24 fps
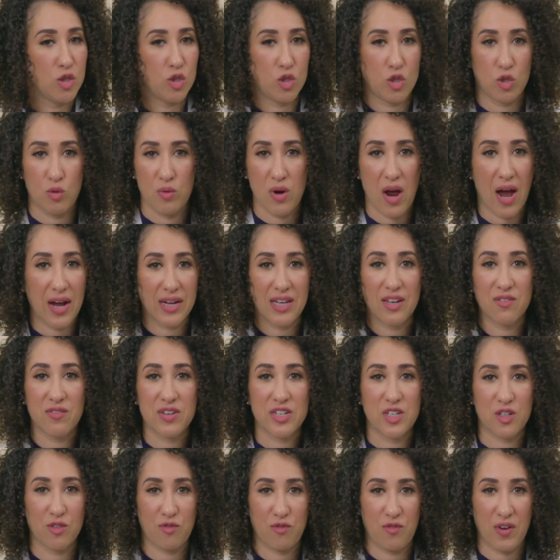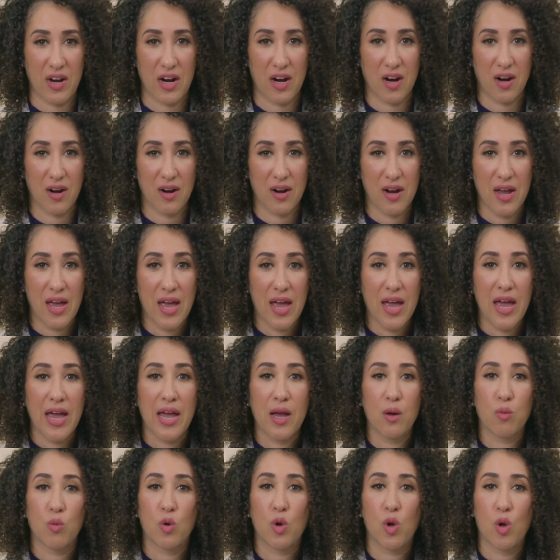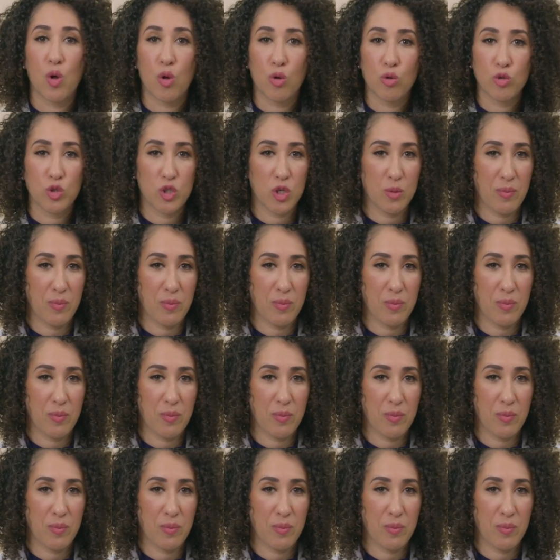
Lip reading: Do not give in to fear. It will hold